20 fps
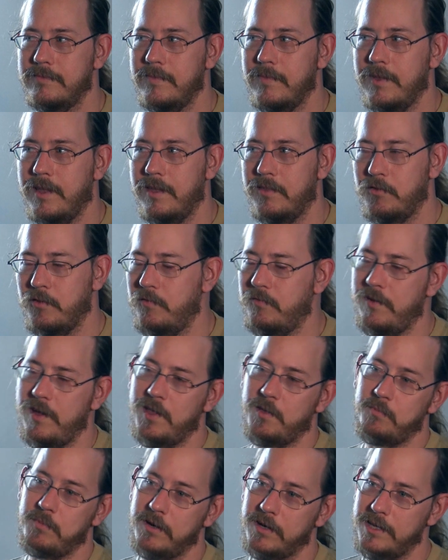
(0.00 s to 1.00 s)
Through right?
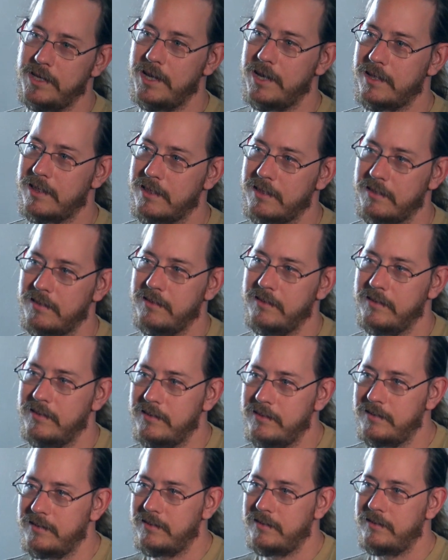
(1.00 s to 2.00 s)
Facebook, yes. Through
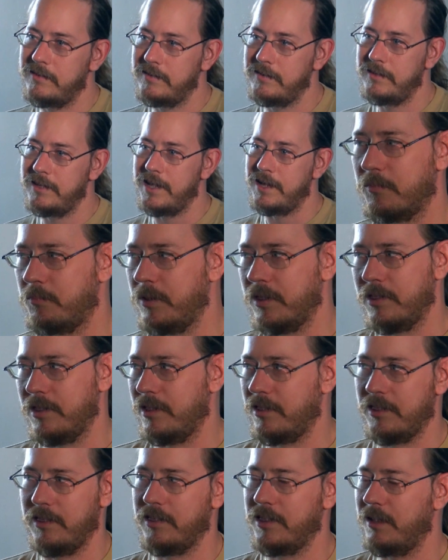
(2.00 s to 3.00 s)
Facebook? Yes,
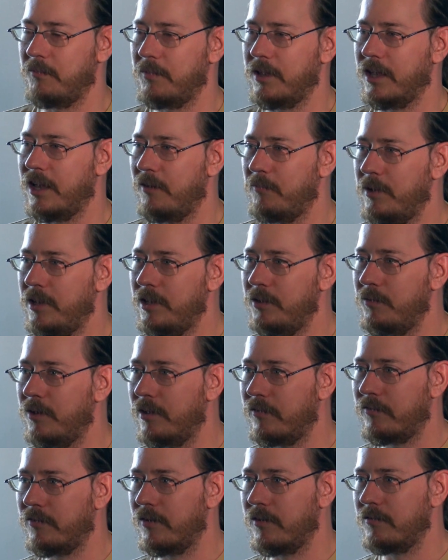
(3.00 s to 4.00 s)
business is something I've been
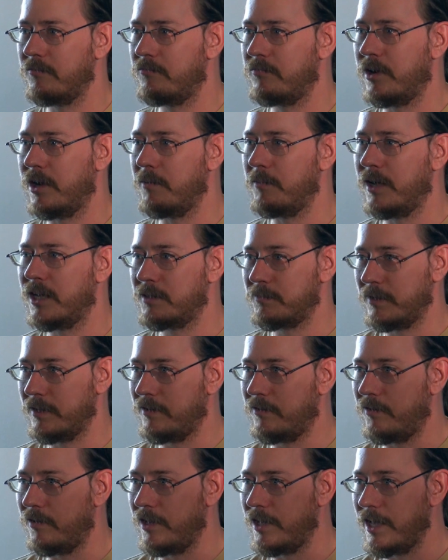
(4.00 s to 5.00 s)
doing for pretty much my
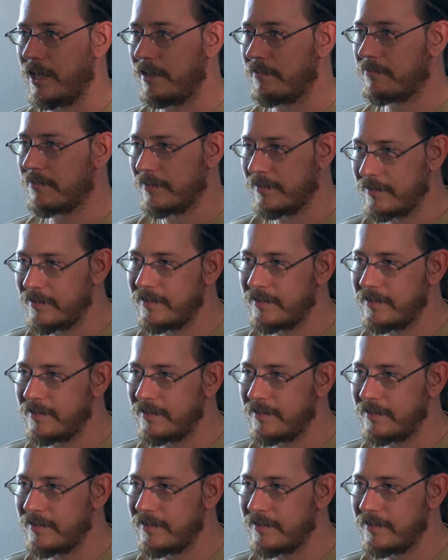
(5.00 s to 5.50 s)
whole life.